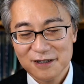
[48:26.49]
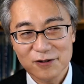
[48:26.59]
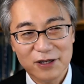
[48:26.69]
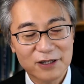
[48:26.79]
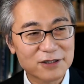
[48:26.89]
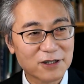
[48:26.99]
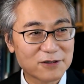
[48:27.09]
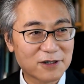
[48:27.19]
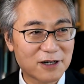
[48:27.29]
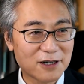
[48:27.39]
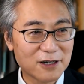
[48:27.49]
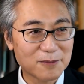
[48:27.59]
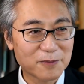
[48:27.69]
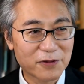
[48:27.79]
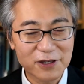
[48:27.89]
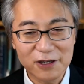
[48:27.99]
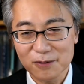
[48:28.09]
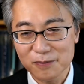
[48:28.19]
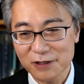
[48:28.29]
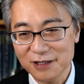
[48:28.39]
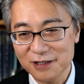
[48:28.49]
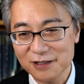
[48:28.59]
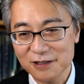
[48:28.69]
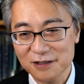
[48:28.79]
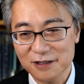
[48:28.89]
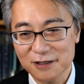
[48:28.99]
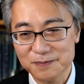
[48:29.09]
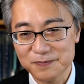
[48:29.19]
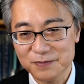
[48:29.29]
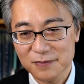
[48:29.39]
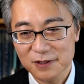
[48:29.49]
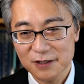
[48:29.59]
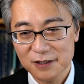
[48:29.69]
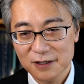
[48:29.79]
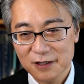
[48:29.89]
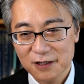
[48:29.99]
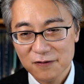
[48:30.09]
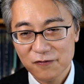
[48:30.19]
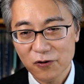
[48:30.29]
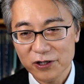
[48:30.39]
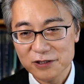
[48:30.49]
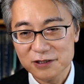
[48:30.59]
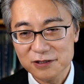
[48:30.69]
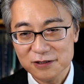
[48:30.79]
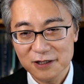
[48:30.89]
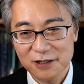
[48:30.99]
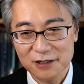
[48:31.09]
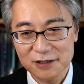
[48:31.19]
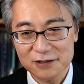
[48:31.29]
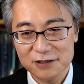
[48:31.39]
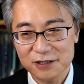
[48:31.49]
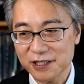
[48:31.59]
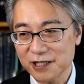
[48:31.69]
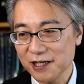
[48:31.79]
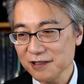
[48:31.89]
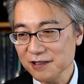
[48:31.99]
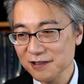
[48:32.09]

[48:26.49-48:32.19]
Okay, so I'm thinking of playing Forest City Land.